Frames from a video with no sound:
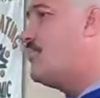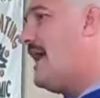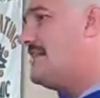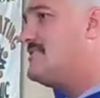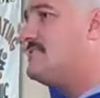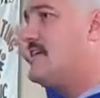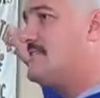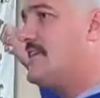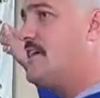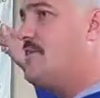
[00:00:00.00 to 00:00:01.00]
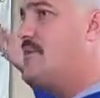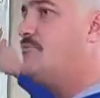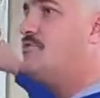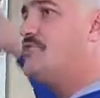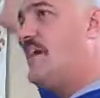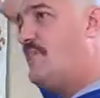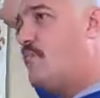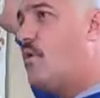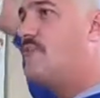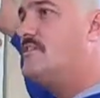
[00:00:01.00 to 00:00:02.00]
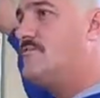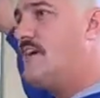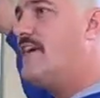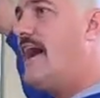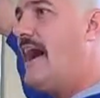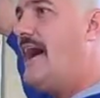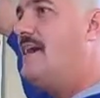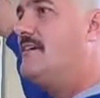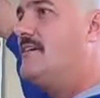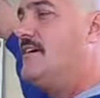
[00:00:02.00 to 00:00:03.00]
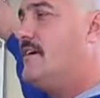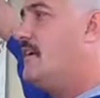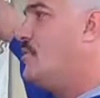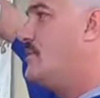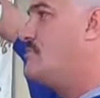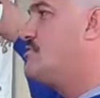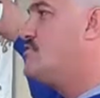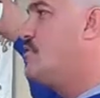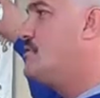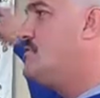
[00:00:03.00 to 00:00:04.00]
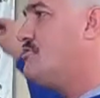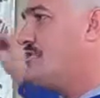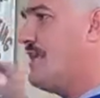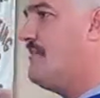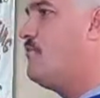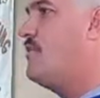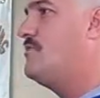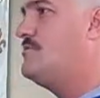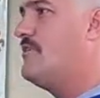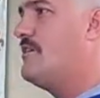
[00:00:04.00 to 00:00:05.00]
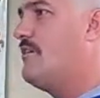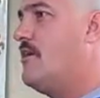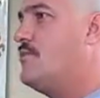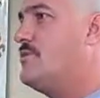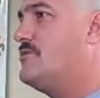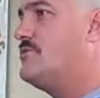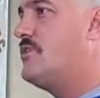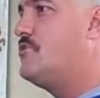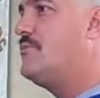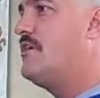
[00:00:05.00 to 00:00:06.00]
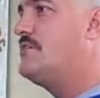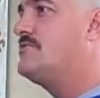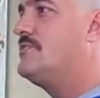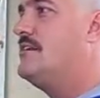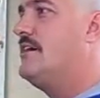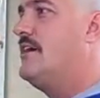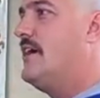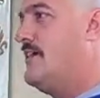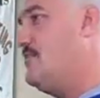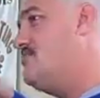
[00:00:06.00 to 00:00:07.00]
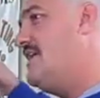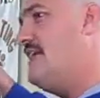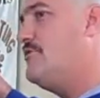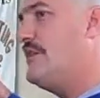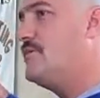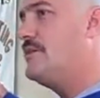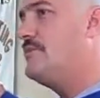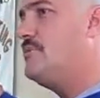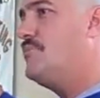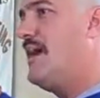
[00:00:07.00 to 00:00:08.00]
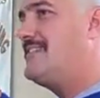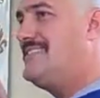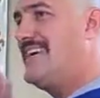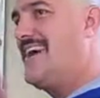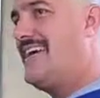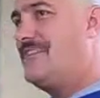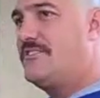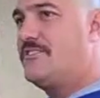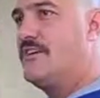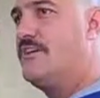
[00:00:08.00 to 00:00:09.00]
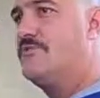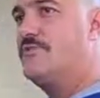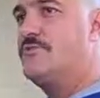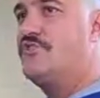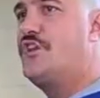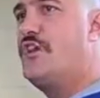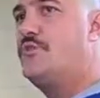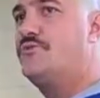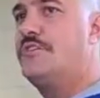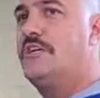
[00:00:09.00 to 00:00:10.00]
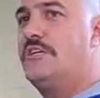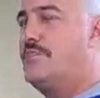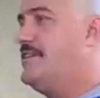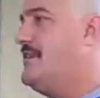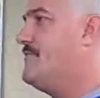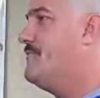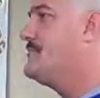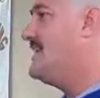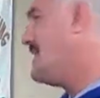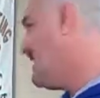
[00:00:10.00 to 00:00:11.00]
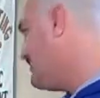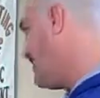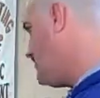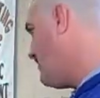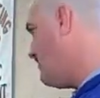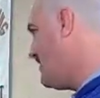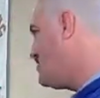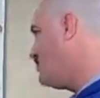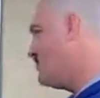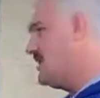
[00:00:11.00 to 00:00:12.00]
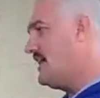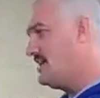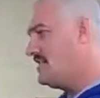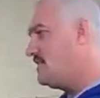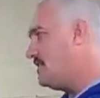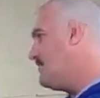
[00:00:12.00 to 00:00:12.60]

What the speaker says: prices. As they come up, you should have one that's very high. When there's a shortage, you should have one that's very low when there's a surplus. And then you should have your equilibrium price. And that kind of discusses or shows the difference and gives them a visual. The kids that are